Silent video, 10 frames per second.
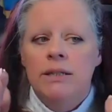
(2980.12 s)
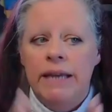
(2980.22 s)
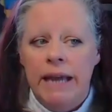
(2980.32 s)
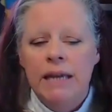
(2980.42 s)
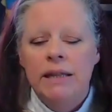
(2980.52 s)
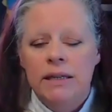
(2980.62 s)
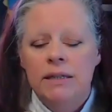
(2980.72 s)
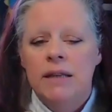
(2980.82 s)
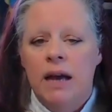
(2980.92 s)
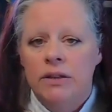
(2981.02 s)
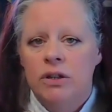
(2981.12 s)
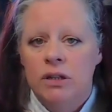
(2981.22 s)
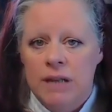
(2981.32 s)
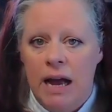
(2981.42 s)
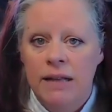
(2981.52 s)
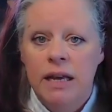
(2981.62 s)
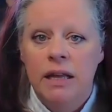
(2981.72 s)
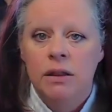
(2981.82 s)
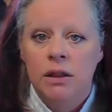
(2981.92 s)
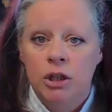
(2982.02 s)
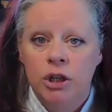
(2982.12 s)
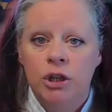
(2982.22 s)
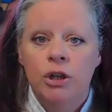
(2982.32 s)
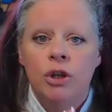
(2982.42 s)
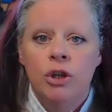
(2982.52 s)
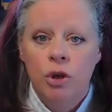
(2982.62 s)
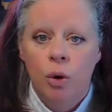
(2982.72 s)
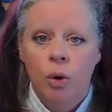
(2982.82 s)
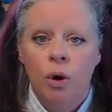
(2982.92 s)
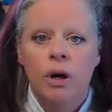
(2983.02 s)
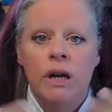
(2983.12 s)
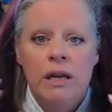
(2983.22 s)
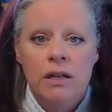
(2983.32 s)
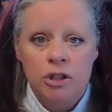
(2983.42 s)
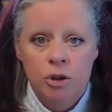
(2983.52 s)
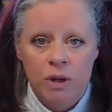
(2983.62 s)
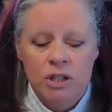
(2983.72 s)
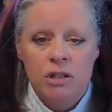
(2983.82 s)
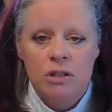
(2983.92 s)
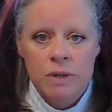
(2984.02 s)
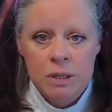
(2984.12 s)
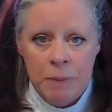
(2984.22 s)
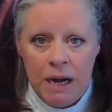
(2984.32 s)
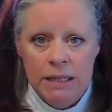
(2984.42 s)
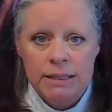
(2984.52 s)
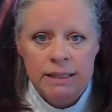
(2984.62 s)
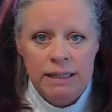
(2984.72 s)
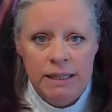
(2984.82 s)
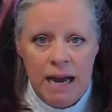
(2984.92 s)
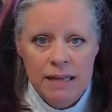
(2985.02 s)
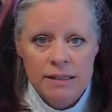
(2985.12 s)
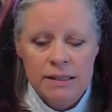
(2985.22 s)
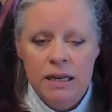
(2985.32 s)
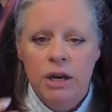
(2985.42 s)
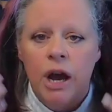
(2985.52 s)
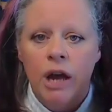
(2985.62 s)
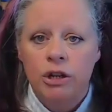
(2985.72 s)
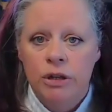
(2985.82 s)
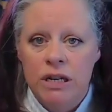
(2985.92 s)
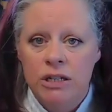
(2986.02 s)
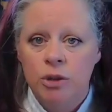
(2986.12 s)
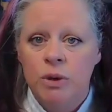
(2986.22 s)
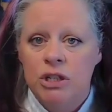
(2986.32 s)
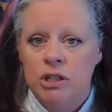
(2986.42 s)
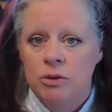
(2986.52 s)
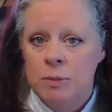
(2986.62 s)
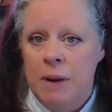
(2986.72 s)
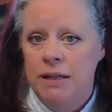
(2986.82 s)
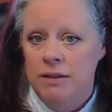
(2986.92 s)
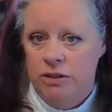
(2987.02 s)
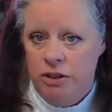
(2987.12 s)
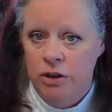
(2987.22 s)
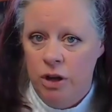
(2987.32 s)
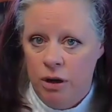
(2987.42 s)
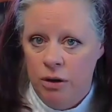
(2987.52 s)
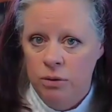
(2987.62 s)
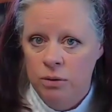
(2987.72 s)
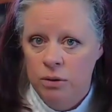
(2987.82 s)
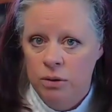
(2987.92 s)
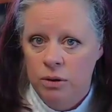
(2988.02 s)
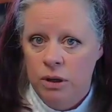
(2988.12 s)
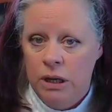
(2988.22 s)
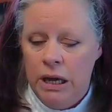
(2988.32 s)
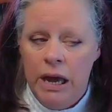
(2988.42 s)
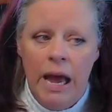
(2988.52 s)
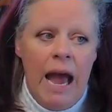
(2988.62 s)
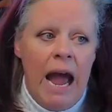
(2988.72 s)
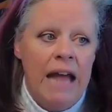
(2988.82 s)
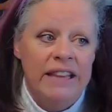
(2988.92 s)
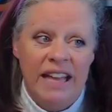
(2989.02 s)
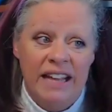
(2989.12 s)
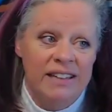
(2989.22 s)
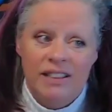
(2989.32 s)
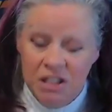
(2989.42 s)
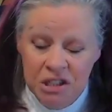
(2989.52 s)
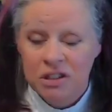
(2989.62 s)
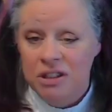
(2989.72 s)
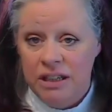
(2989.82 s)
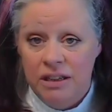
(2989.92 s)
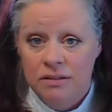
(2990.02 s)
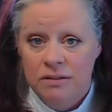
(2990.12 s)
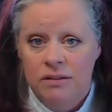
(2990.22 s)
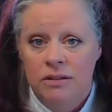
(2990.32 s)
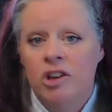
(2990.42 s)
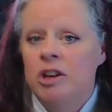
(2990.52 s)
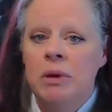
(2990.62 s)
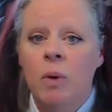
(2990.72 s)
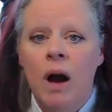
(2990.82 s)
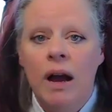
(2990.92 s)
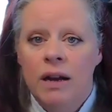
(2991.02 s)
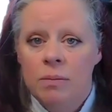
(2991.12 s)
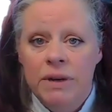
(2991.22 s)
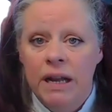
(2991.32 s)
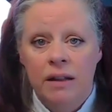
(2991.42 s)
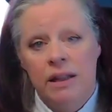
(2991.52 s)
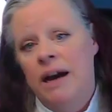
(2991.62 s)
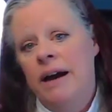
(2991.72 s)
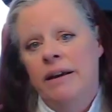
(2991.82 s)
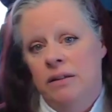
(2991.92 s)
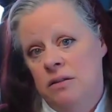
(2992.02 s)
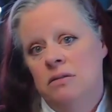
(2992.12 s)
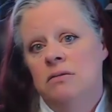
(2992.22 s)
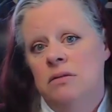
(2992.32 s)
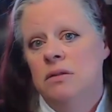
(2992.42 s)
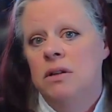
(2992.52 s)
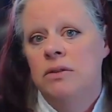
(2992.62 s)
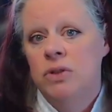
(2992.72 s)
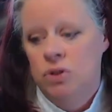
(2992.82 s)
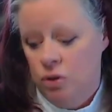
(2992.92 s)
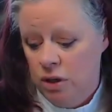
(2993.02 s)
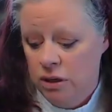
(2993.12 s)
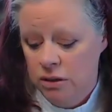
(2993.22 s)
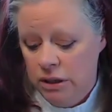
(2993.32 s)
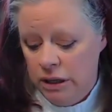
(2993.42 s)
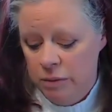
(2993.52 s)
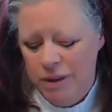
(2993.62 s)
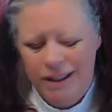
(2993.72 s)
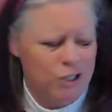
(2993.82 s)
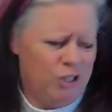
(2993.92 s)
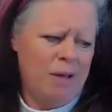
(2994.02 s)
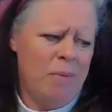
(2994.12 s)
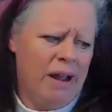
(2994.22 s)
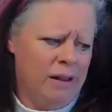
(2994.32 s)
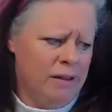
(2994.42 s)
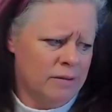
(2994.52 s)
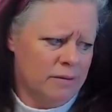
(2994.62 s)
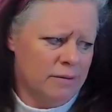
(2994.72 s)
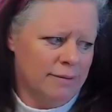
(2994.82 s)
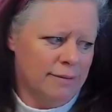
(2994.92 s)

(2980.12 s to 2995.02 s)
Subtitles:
Take this exercise and learn your intuition's response to yes and your intuition's response to no. And then literally, you could be walking up and down the aisles of a store and be like, should I buy this?